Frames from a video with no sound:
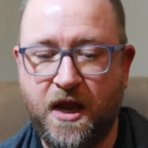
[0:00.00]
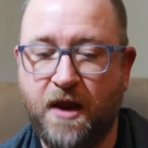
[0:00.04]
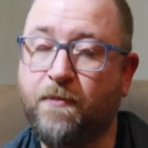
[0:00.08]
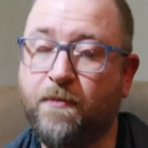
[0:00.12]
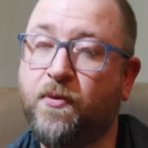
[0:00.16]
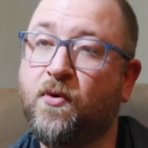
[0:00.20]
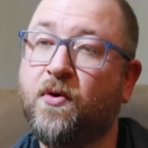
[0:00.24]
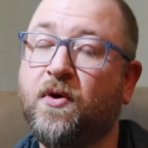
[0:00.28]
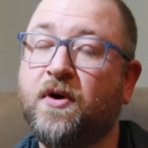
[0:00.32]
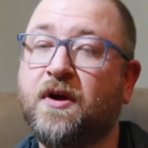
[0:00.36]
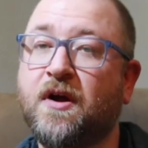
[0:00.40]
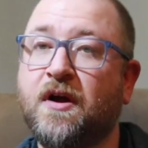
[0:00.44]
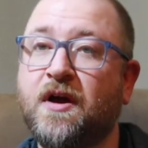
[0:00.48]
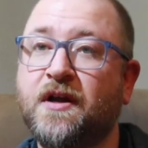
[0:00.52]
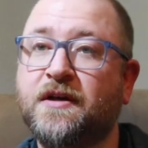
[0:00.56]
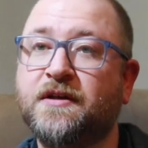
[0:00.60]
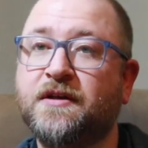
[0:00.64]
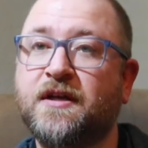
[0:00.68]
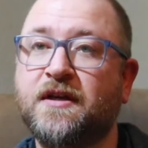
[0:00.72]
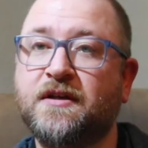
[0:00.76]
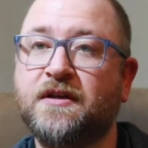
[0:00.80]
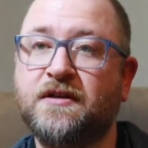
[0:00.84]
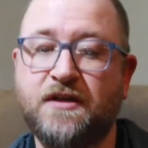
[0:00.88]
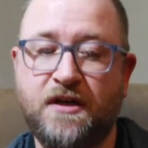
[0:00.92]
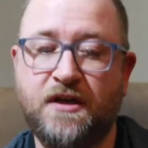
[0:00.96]
and pour
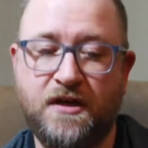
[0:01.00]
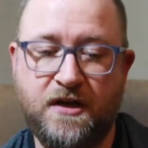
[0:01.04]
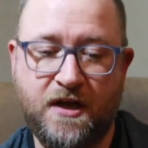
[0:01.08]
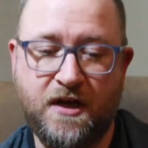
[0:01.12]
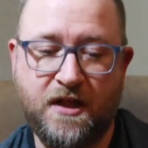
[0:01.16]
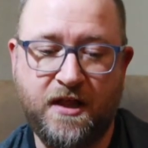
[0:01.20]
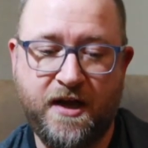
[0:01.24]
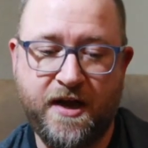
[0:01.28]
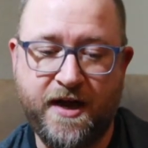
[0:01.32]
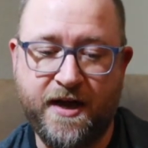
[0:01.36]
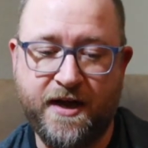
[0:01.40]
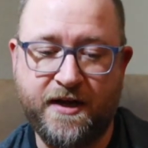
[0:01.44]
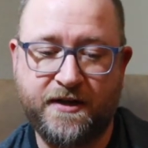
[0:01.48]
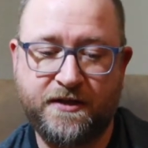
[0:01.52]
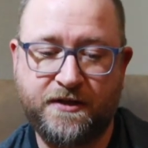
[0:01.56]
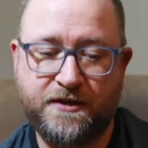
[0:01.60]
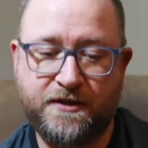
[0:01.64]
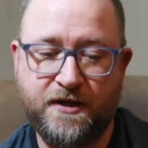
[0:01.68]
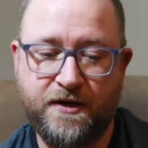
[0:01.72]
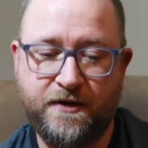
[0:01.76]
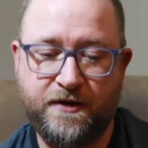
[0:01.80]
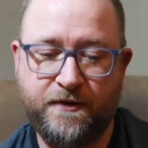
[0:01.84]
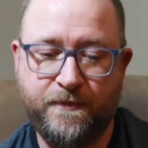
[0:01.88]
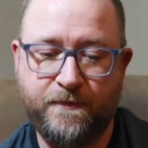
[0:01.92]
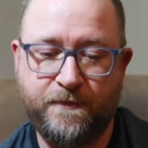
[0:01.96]
contents into
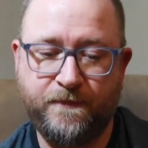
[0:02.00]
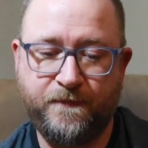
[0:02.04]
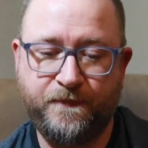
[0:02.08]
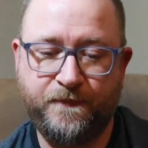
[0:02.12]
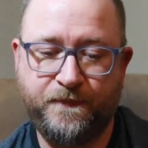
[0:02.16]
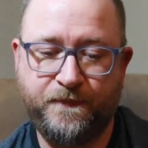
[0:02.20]
glass.